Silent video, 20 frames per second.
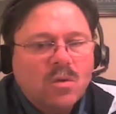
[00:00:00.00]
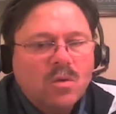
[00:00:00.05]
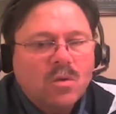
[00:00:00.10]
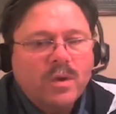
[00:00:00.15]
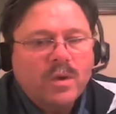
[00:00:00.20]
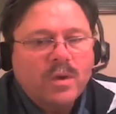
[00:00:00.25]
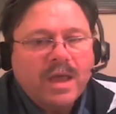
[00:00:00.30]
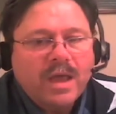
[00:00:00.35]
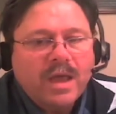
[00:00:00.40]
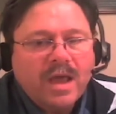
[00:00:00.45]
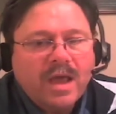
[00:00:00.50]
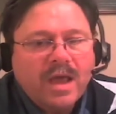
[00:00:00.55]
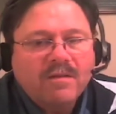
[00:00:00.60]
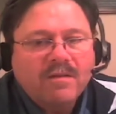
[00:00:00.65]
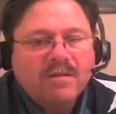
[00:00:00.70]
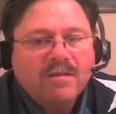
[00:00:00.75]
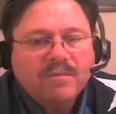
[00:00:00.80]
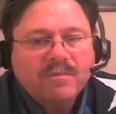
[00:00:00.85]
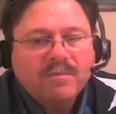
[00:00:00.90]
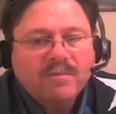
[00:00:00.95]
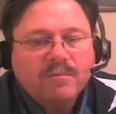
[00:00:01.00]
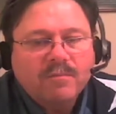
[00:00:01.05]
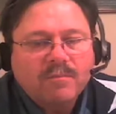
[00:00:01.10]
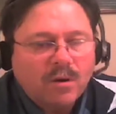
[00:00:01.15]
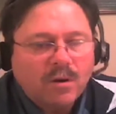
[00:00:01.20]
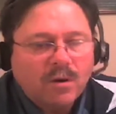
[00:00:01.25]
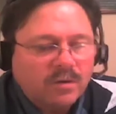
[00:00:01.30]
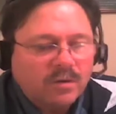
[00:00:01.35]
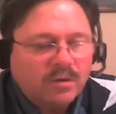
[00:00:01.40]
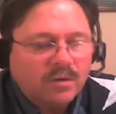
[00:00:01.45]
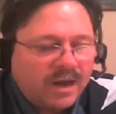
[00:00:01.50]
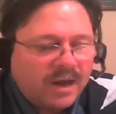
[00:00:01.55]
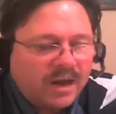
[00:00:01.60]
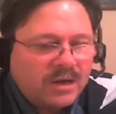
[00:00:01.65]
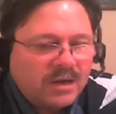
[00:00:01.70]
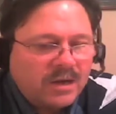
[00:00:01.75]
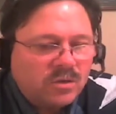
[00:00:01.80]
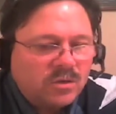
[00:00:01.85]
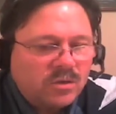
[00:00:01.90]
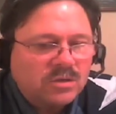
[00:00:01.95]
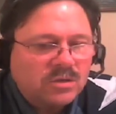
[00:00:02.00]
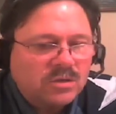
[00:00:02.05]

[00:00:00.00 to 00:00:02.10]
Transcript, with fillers: we have burnt connectors,